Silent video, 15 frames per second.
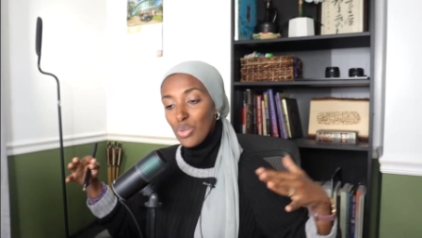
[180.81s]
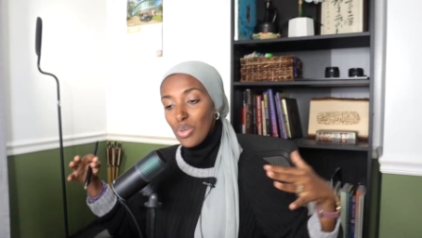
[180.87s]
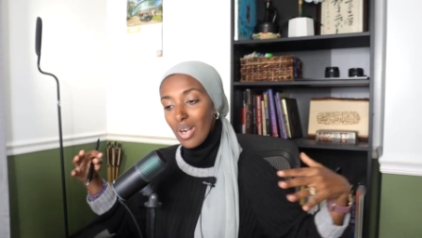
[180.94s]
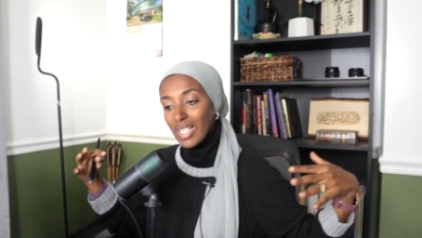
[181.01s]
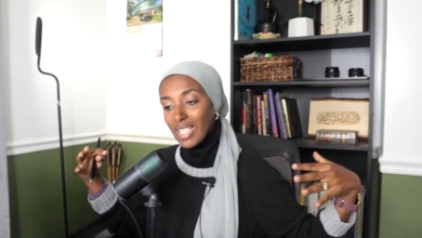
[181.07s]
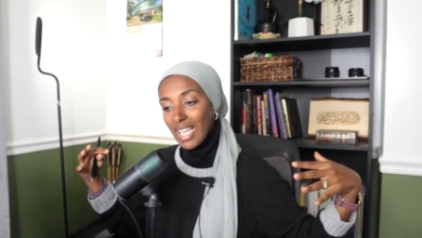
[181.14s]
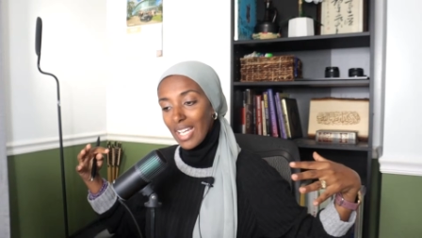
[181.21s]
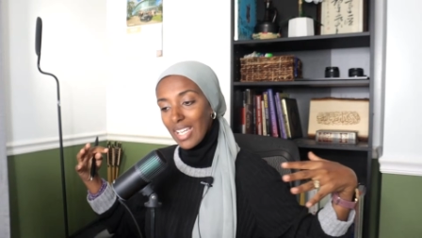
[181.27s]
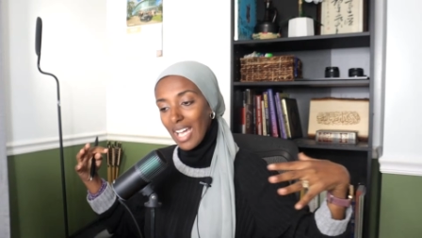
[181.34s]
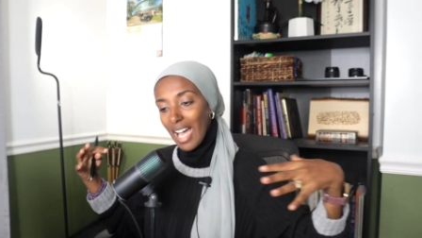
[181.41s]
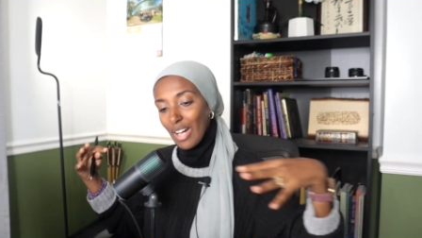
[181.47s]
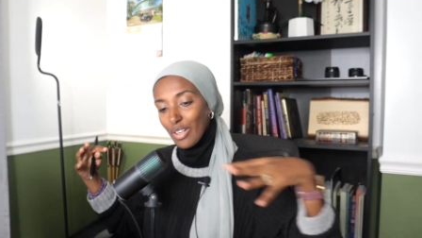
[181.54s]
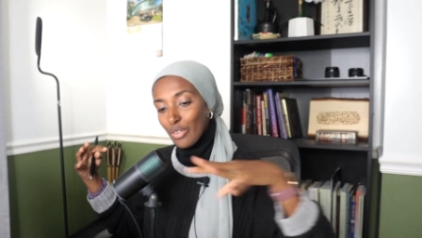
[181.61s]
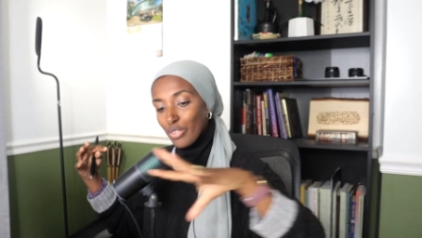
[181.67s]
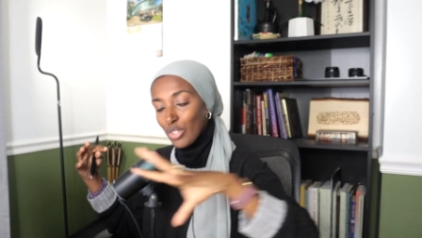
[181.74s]
you are getting
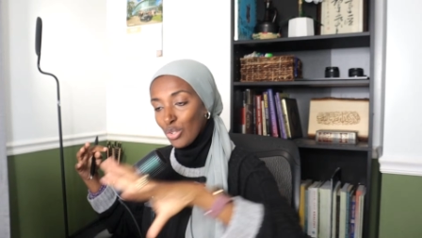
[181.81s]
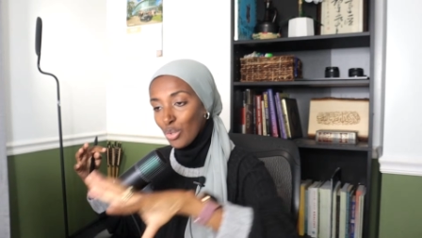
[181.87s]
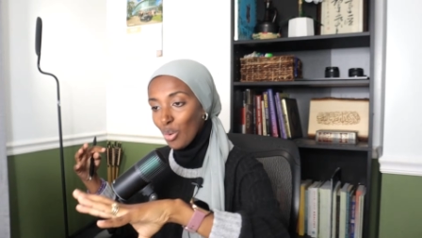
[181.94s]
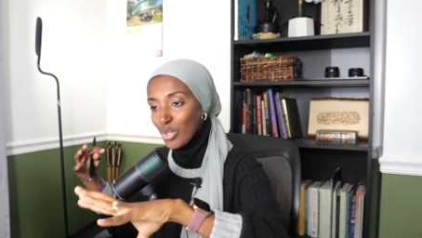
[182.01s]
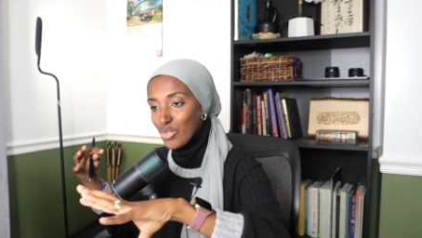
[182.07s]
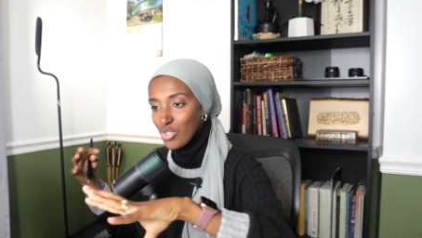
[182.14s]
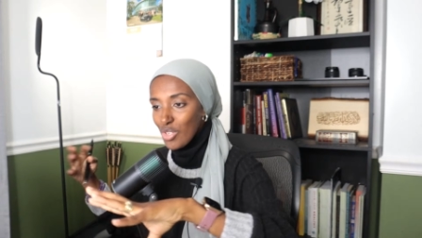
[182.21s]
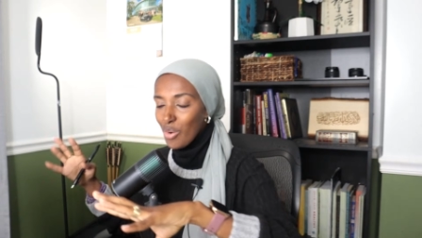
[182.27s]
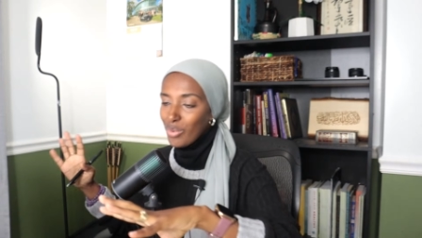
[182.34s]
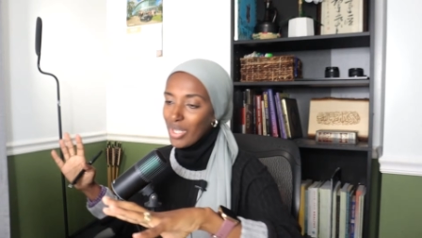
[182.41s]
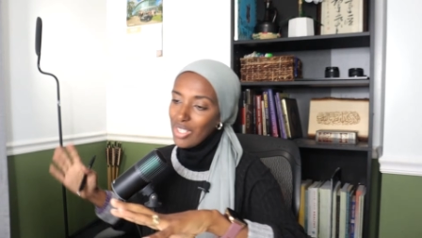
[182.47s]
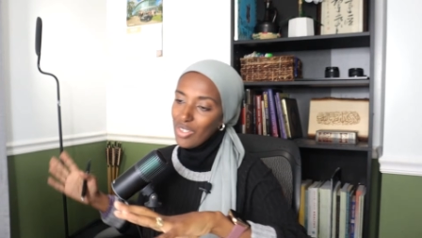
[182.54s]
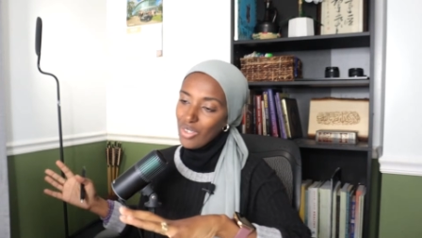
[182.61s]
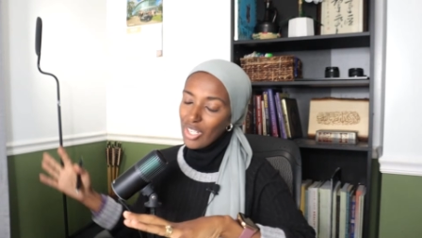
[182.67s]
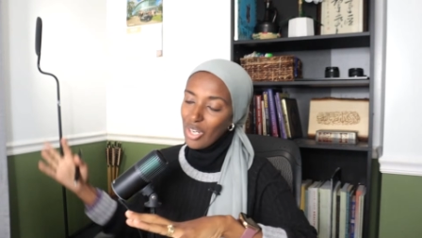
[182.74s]
out of your zone
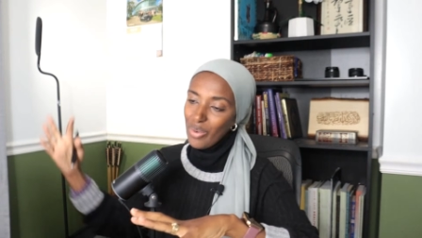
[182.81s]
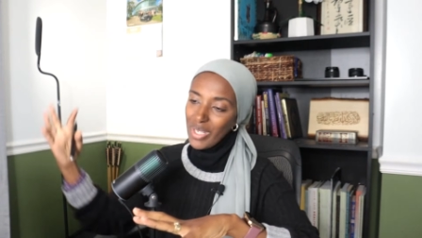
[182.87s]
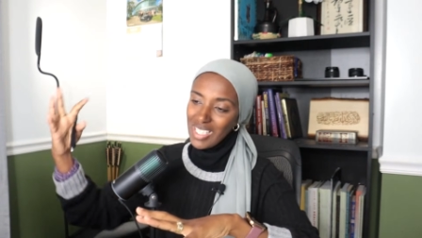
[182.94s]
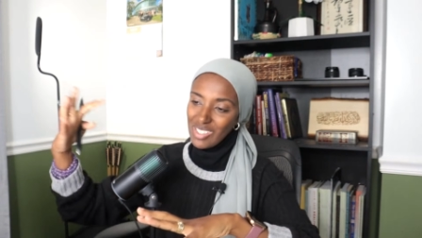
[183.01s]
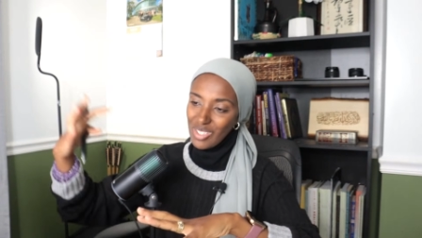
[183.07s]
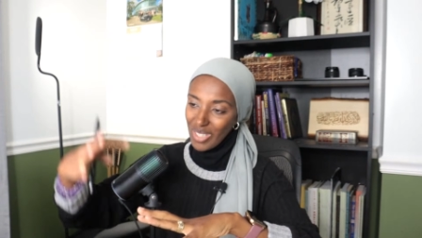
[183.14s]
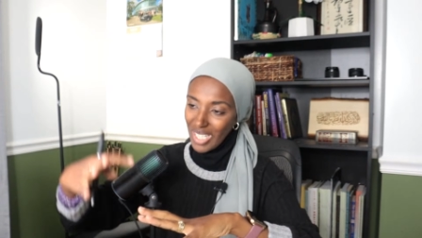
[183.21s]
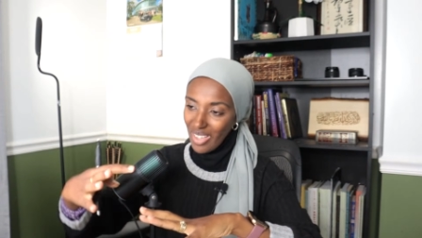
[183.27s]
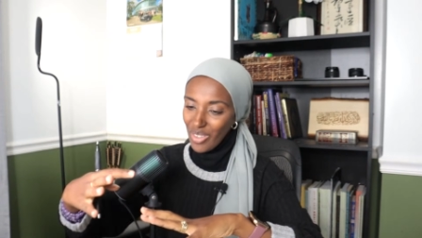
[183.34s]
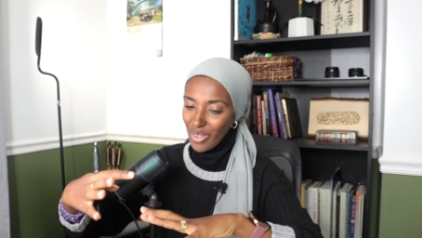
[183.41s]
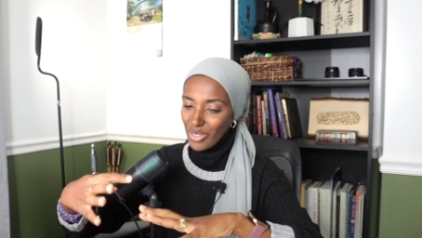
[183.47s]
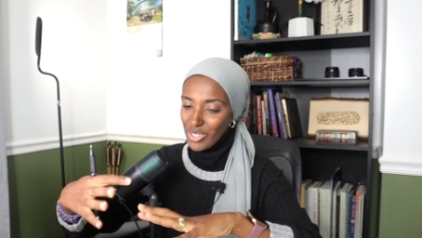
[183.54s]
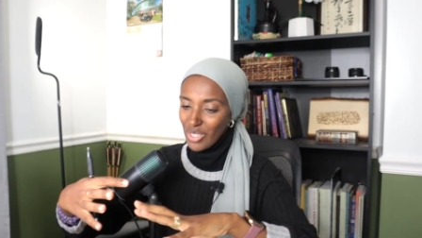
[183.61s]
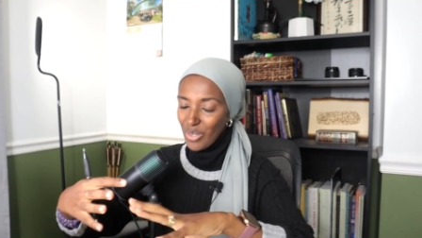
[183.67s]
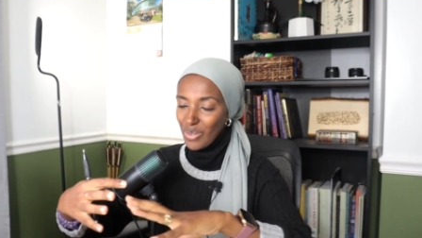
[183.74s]
and you're going into another
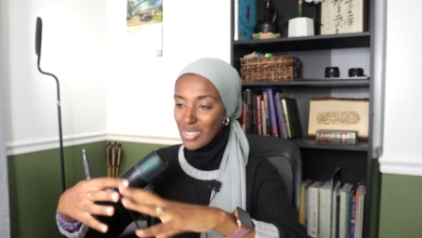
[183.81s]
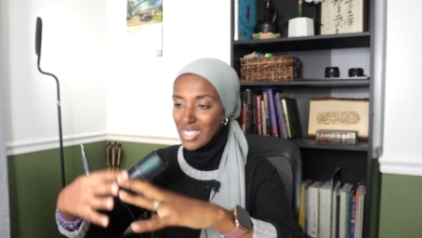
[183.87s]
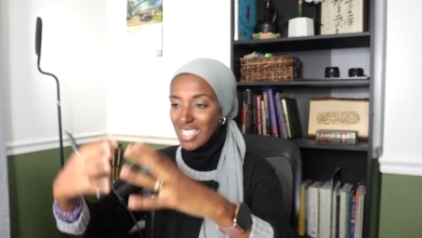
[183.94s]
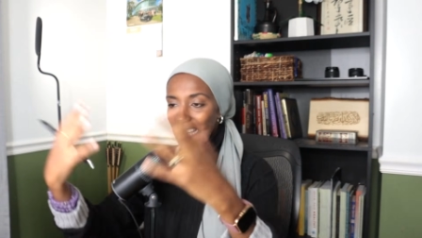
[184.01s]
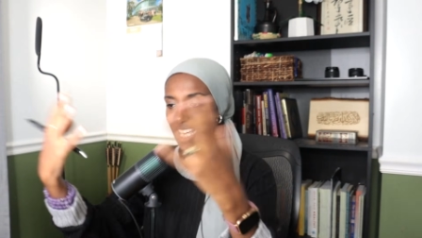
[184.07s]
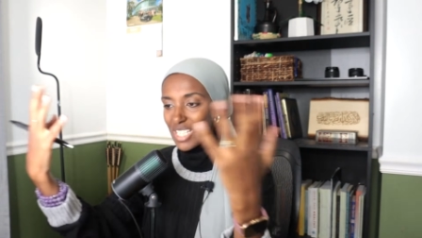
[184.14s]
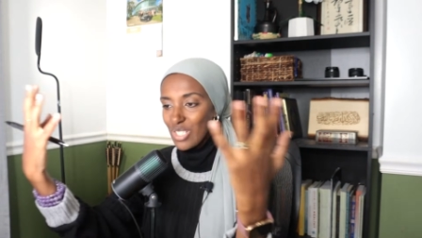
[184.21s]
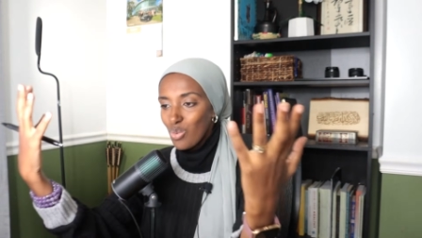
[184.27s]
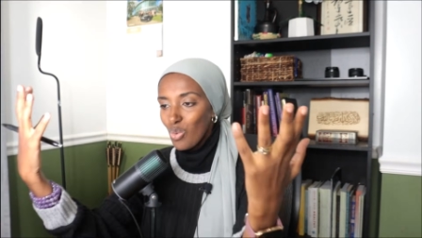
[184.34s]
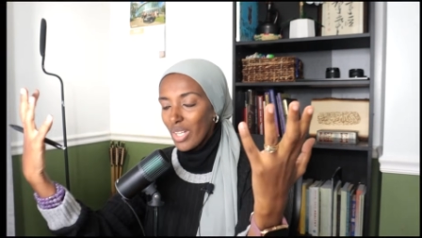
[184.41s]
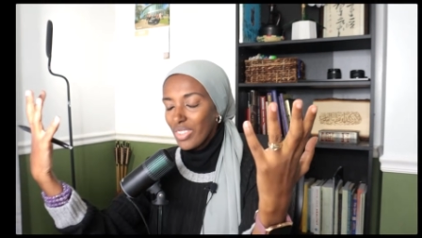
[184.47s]
zone, guess